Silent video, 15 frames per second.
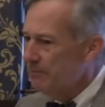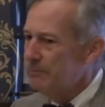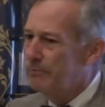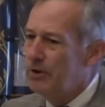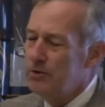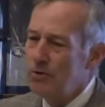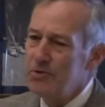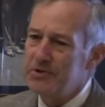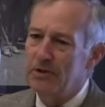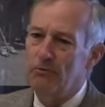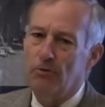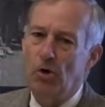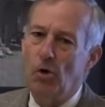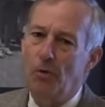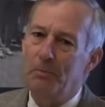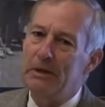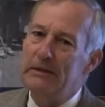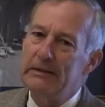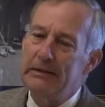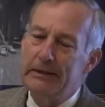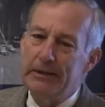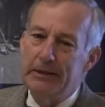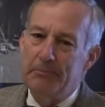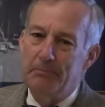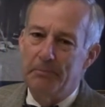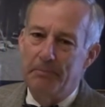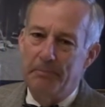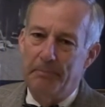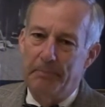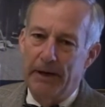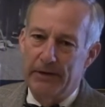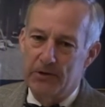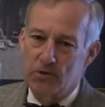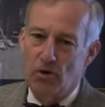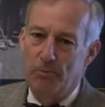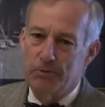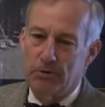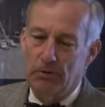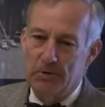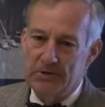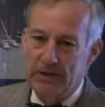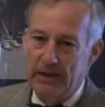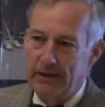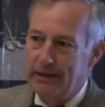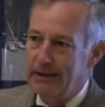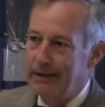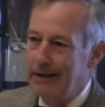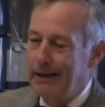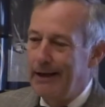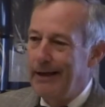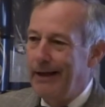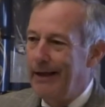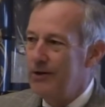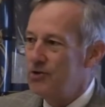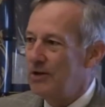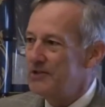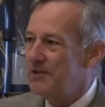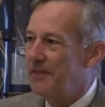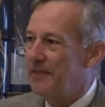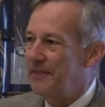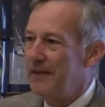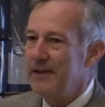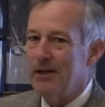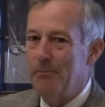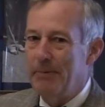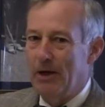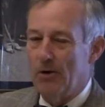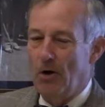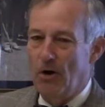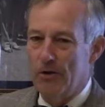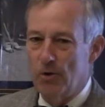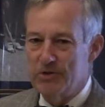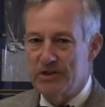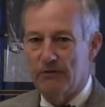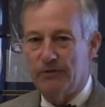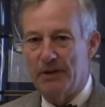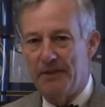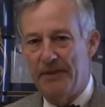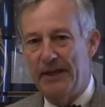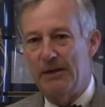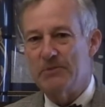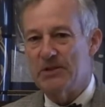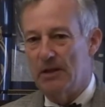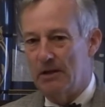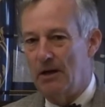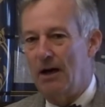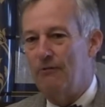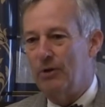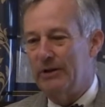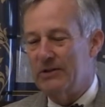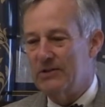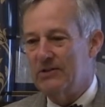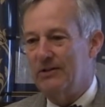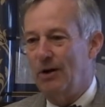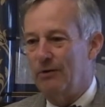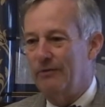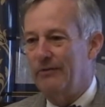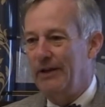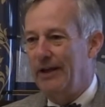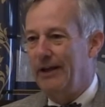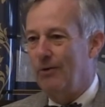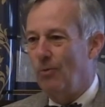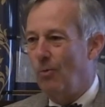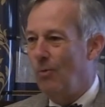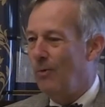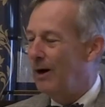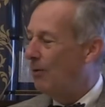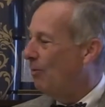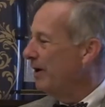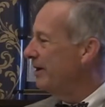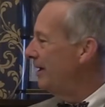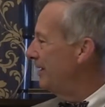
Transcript: produced in Rome by the sculptor Rosetti, and just think about all those different themes in the novel itself, and what